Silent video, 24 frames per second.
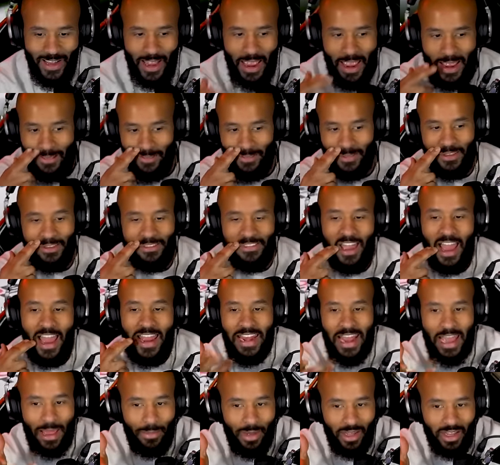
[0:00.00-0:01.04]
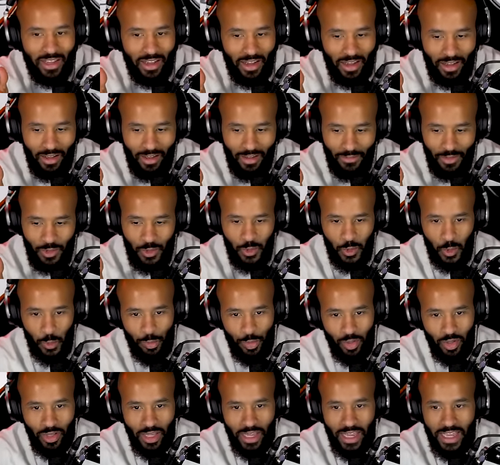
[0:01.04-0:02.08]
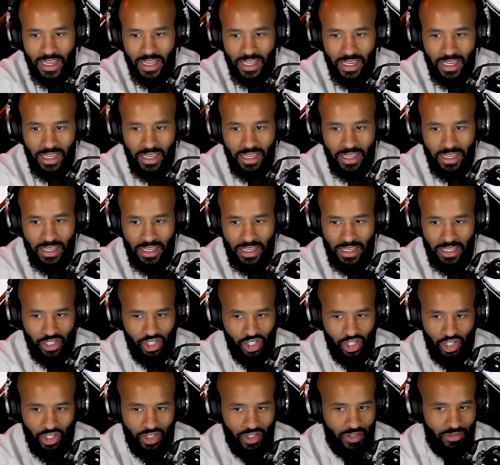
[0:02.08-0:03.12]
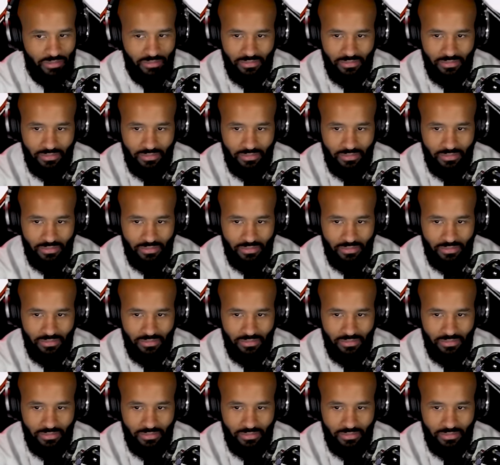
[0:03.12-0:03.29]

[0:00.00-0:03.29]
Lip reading: and the dynamic of Superlek is just